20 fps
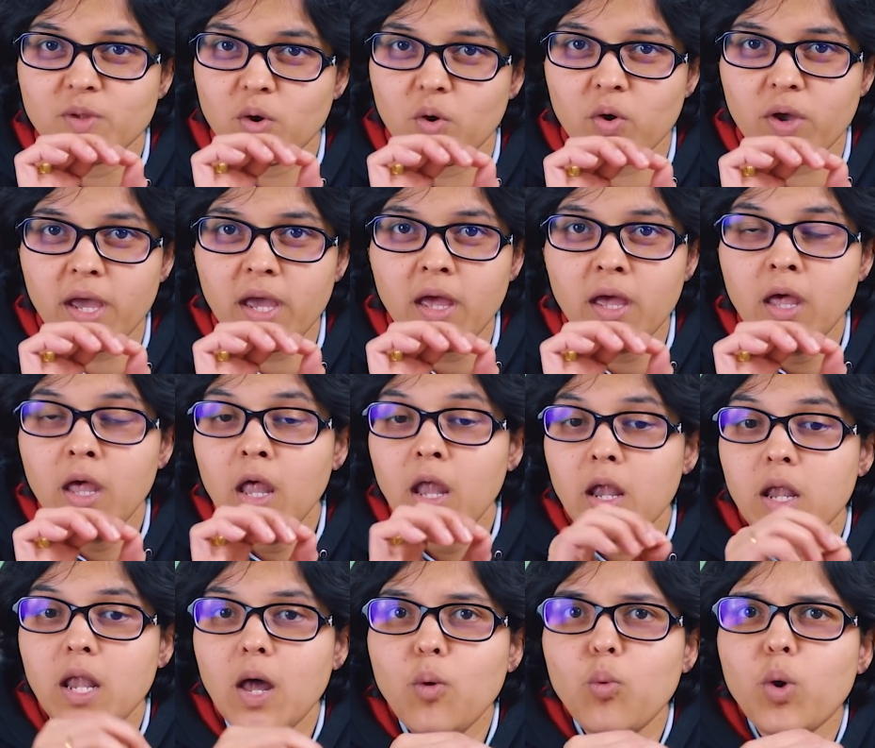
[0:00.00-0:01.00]
Okay.
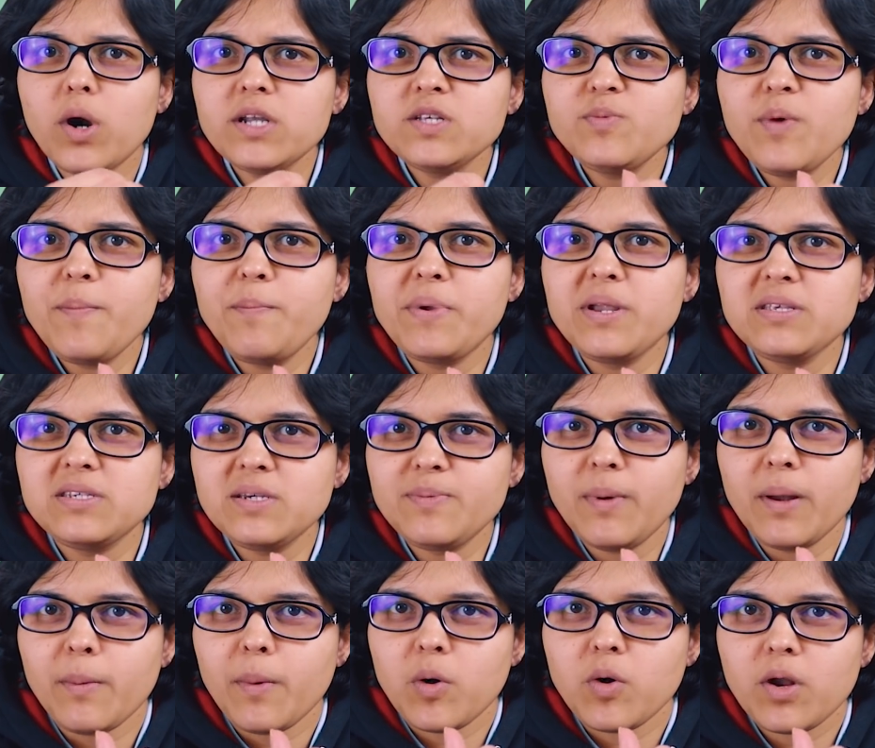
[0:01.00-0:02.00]
Now, what is my
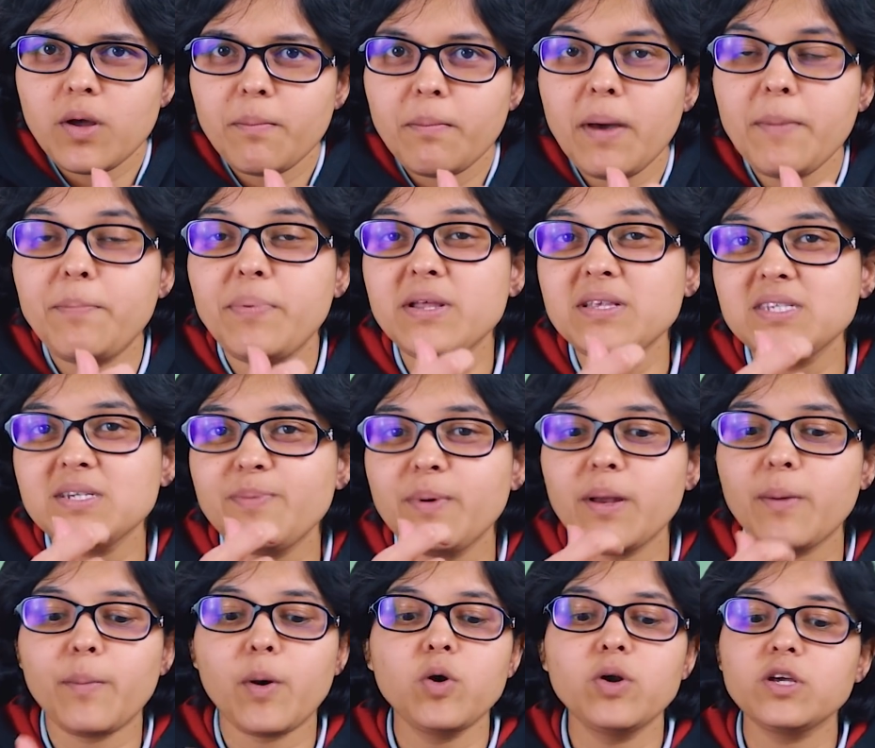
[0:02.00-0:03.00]
principal amount? My principal
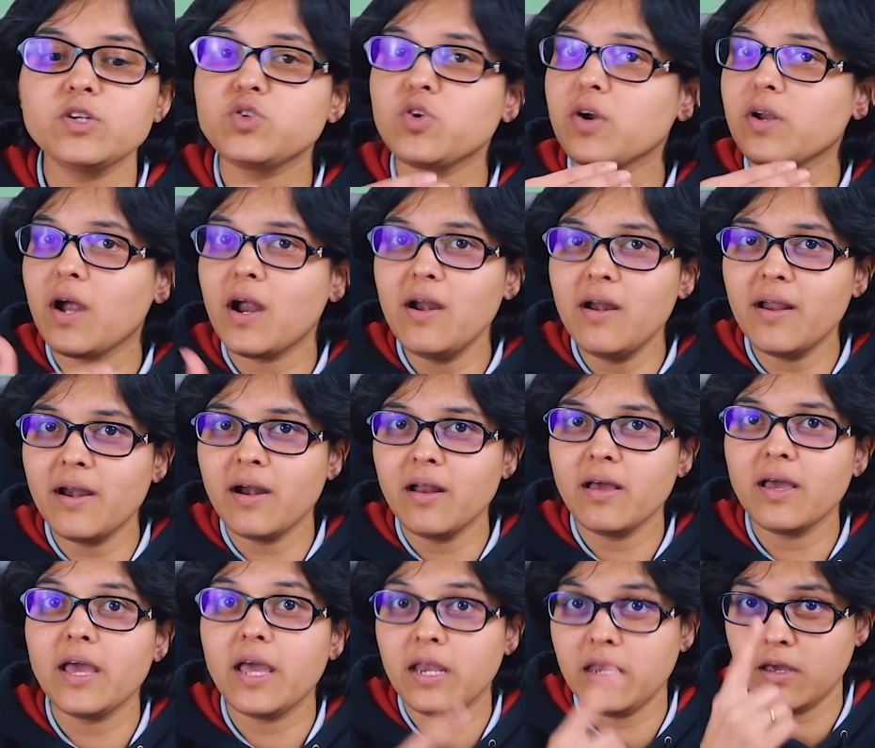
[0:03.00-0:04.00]
amount is not 100
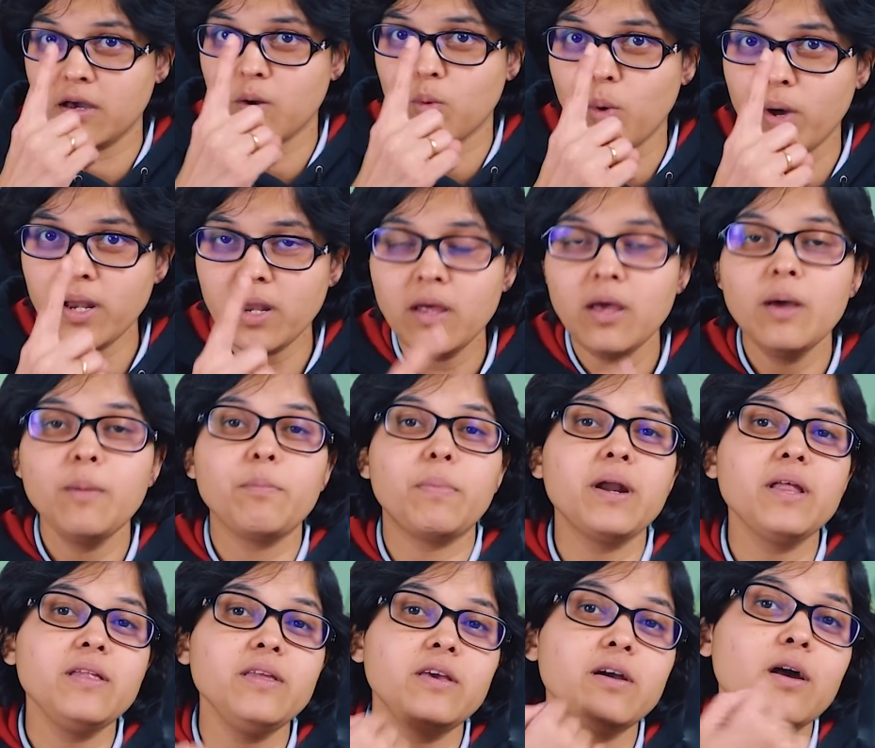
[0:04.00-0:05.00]
in year 1,
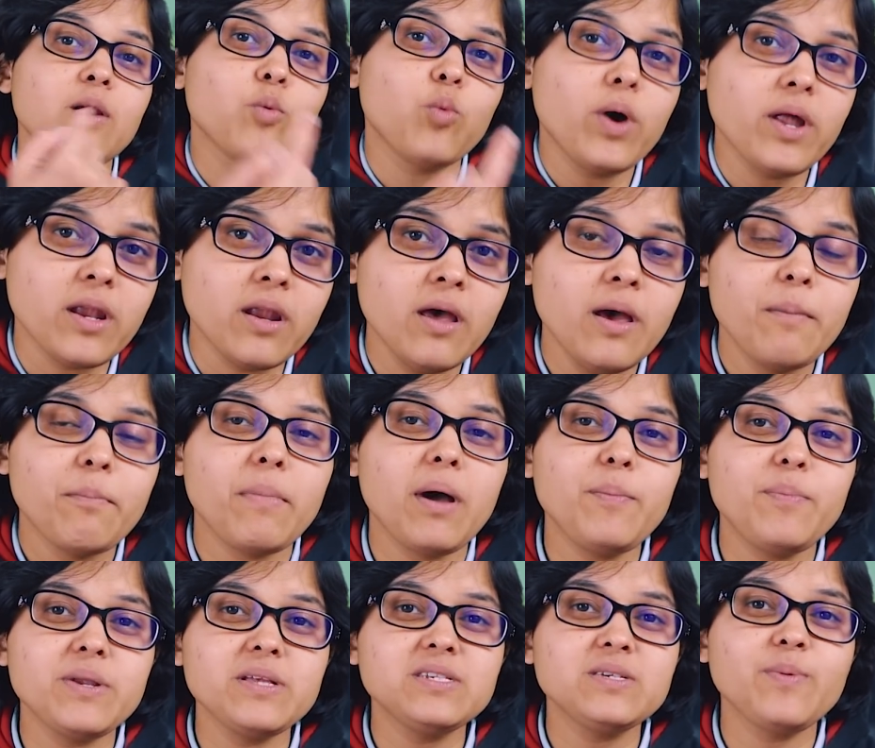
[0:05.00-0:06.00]
but in year 1, my
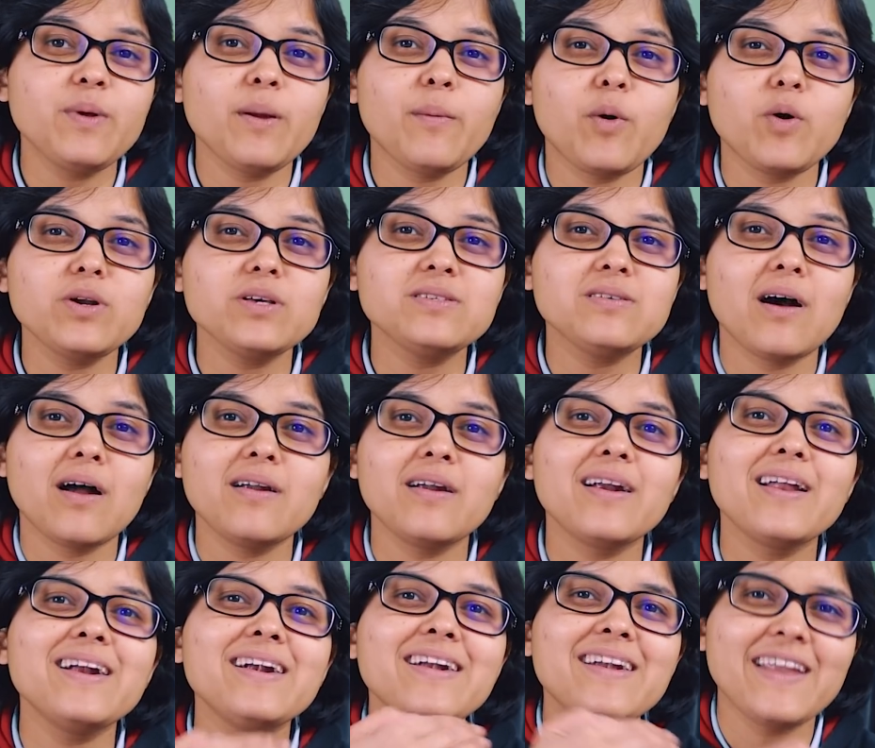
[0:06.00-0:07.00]
principal amount is
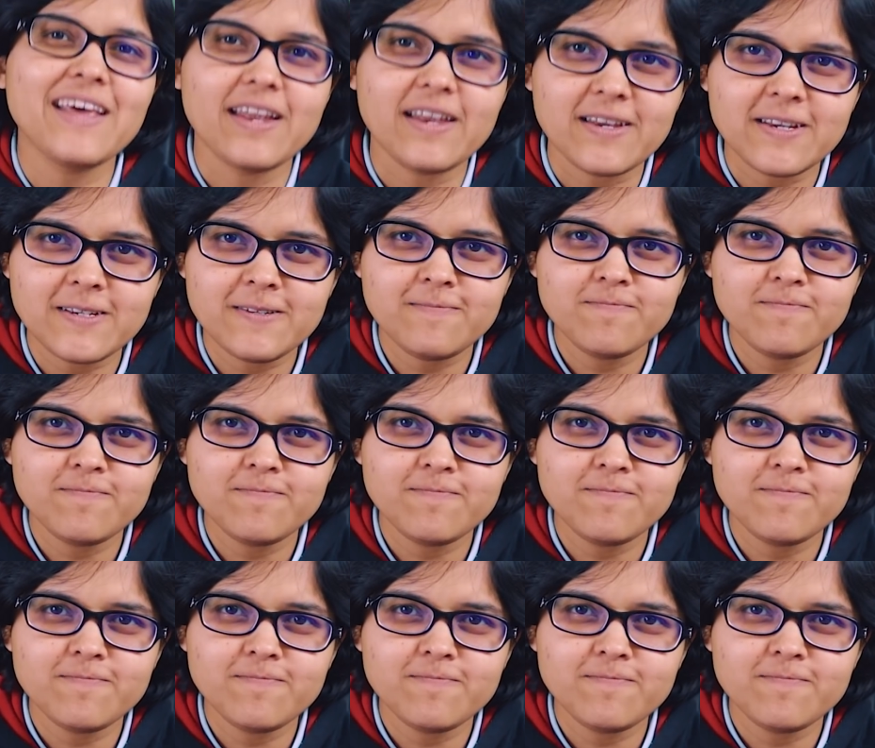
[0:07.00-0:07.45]
110.